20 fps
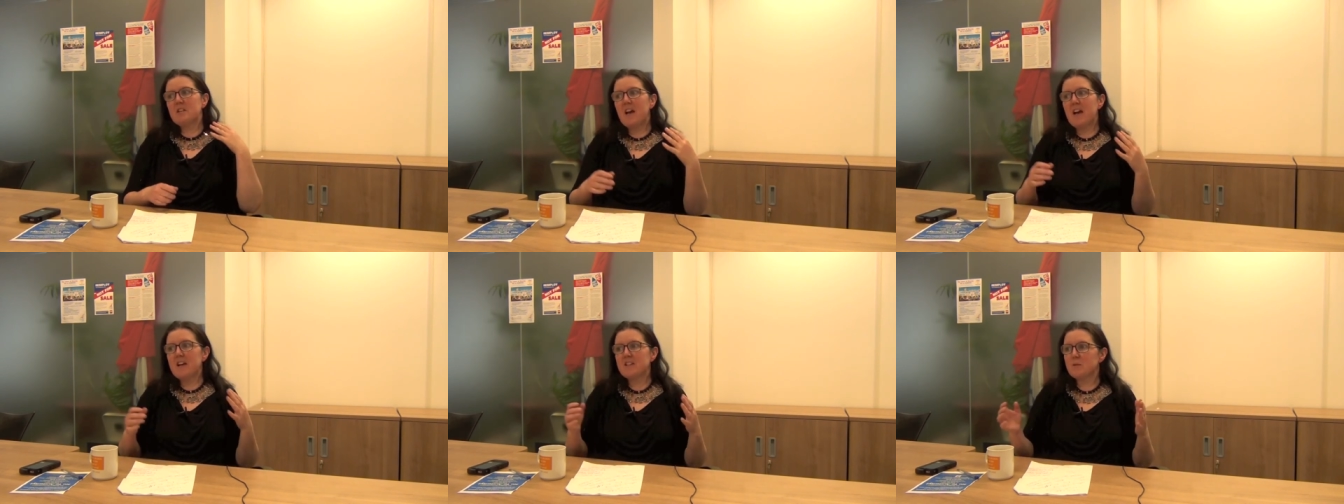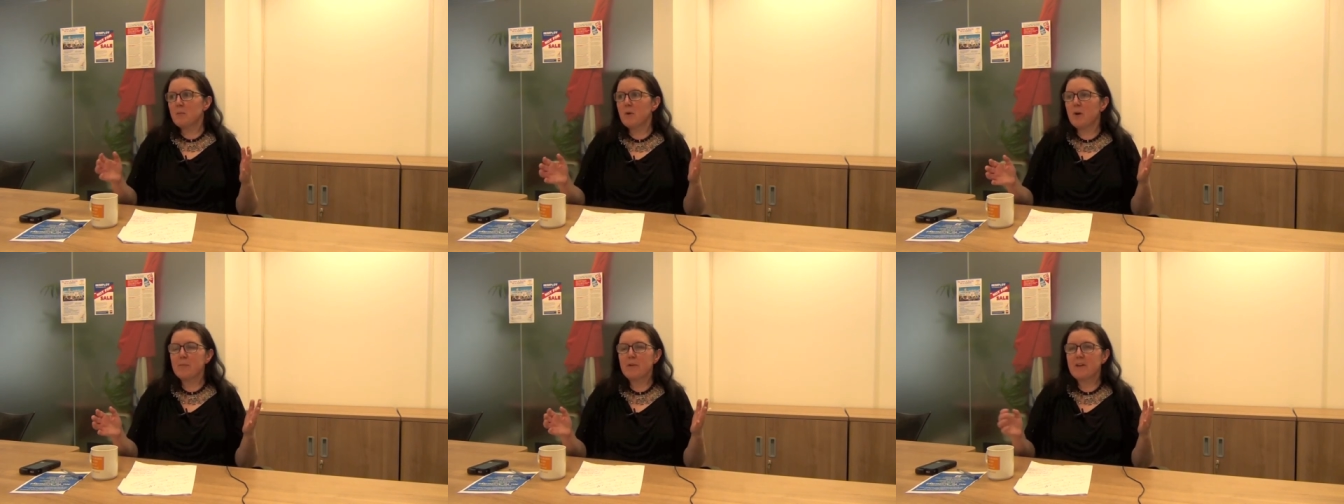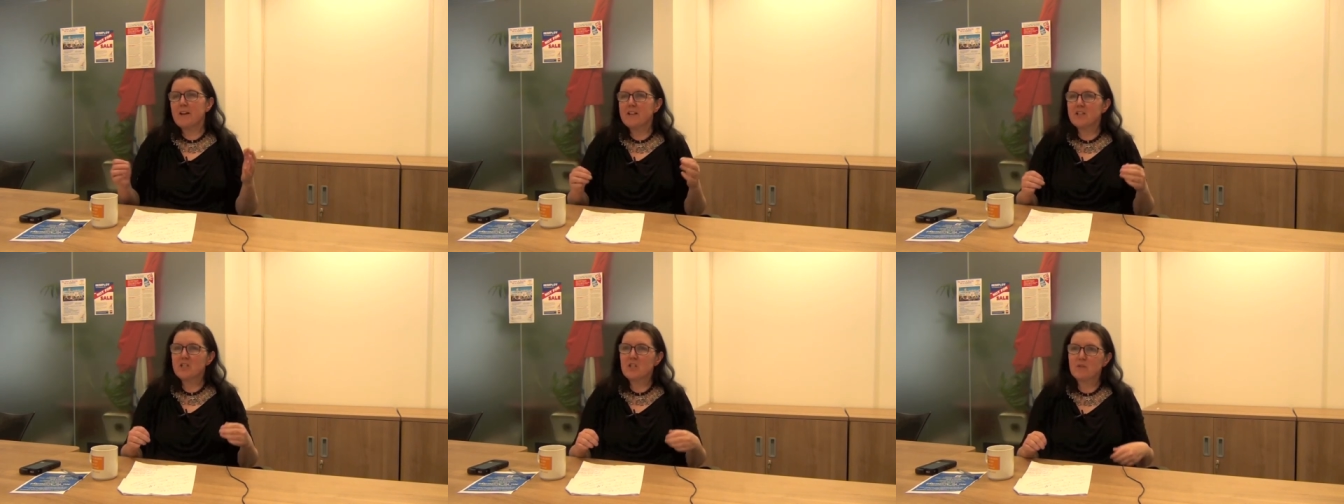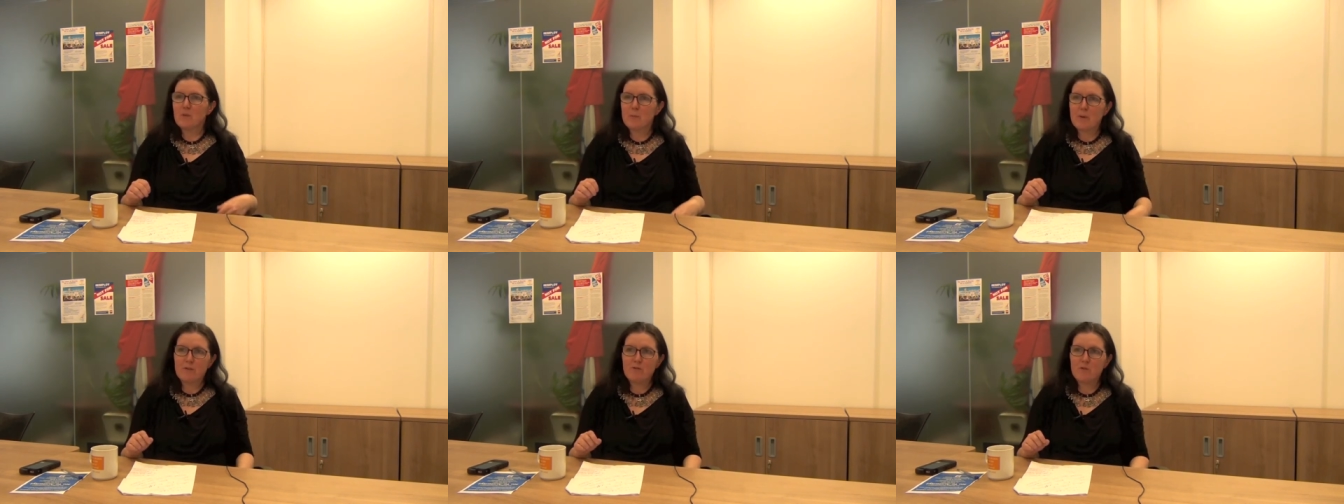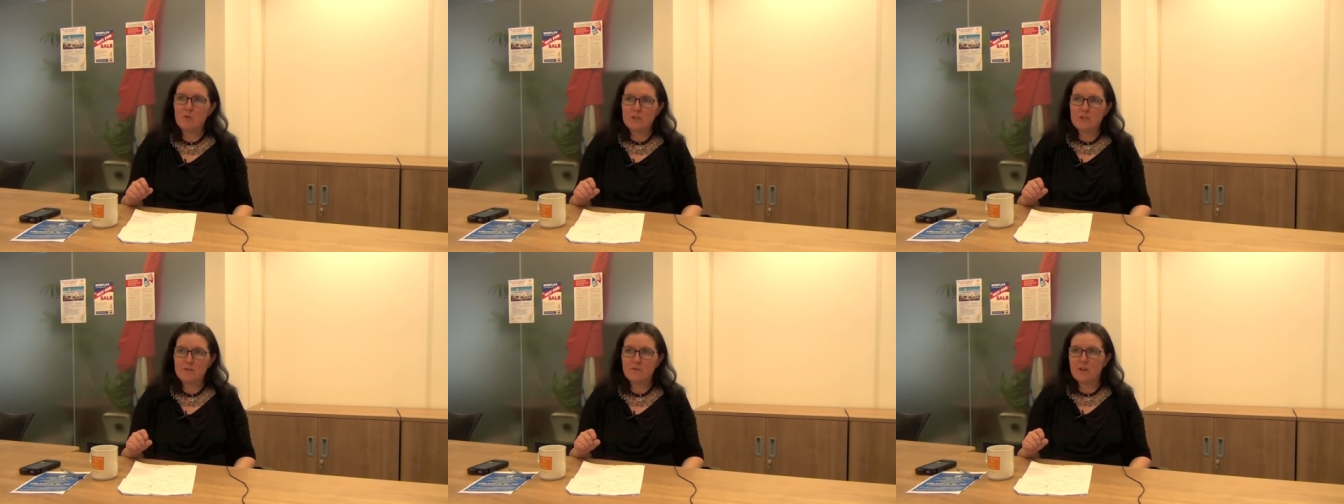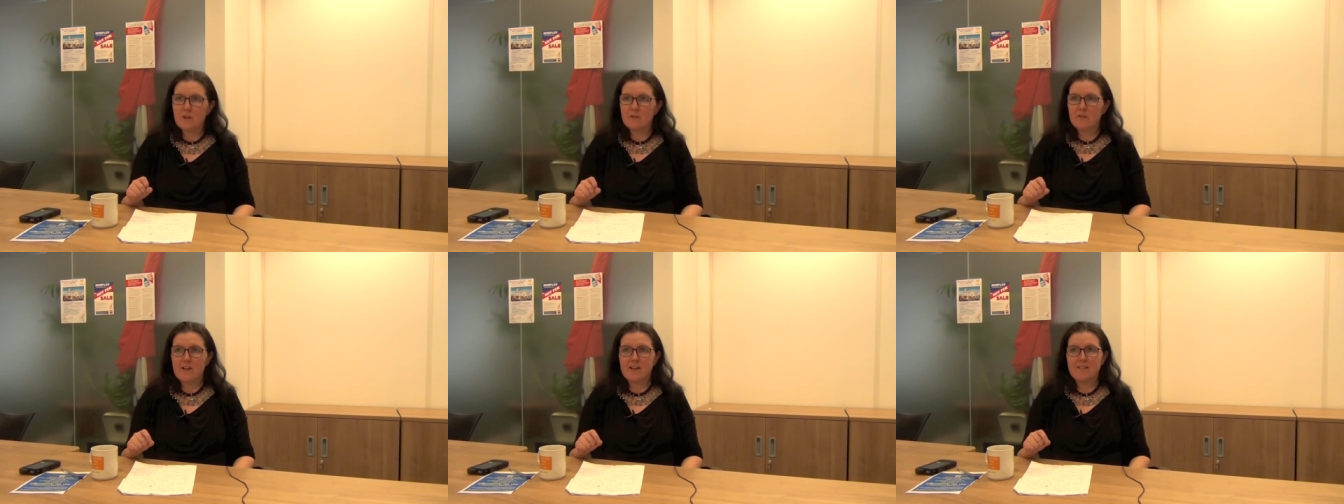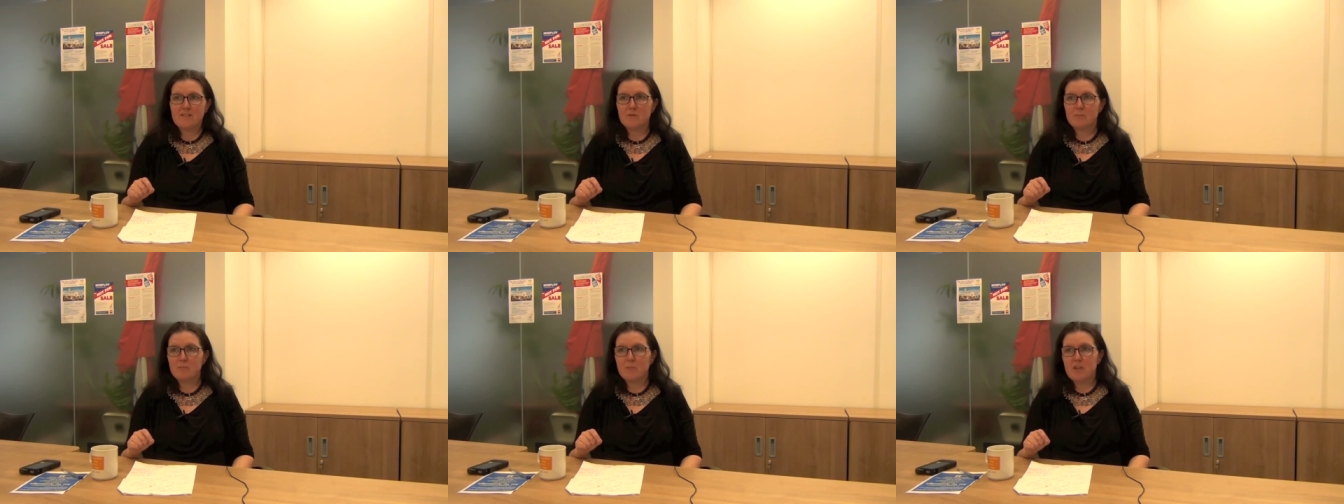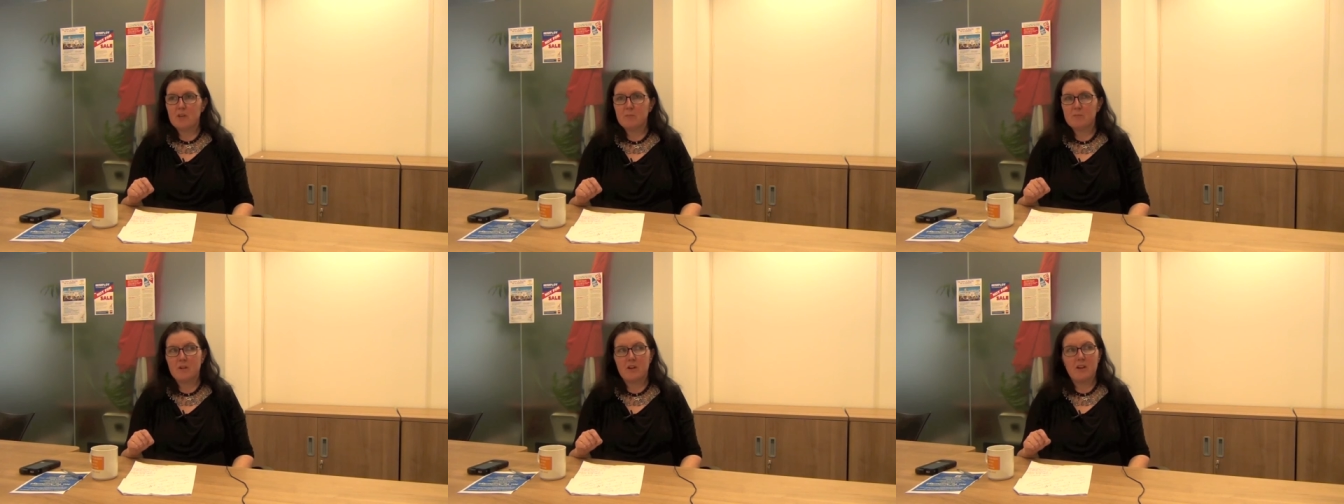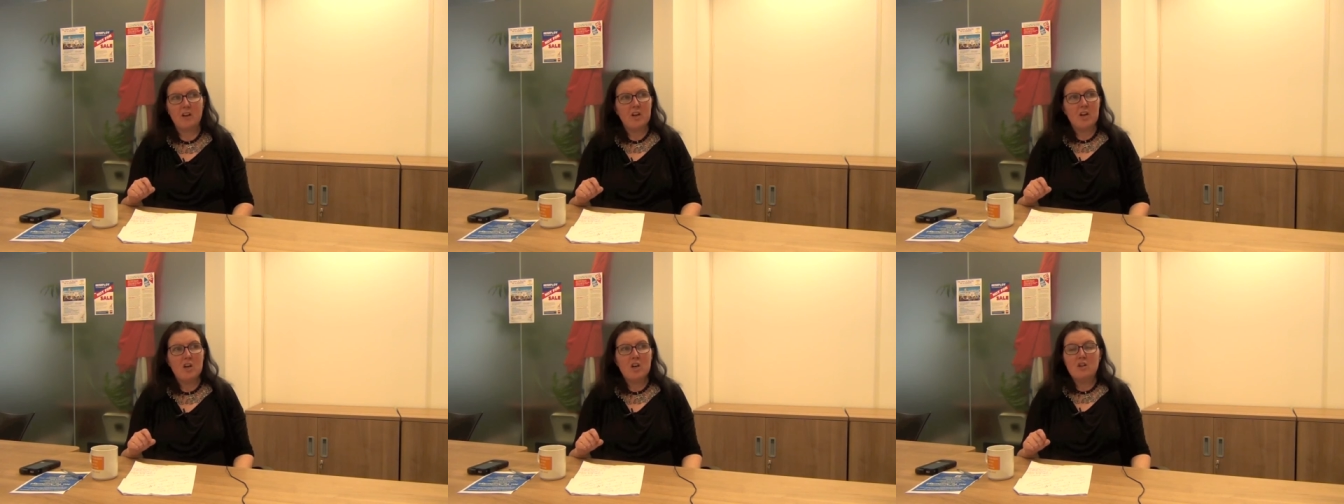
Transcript: has a population of about 45,000 people.